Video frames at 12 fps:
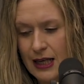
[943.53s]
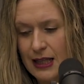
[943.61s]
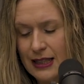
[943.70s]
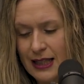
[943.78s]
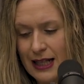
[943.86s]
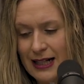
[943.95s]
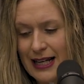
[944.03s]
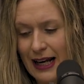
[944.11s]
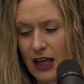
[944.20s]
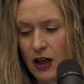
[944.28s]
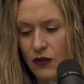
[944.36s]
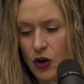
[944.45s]
is the
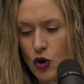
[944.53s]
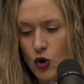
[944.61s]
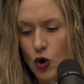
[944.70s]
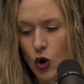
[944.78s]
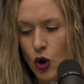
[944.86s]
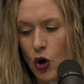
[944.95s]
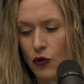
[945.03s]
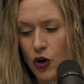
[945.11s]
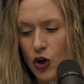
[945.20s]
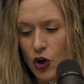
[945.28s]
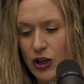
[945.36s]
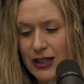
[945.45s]
executive control over your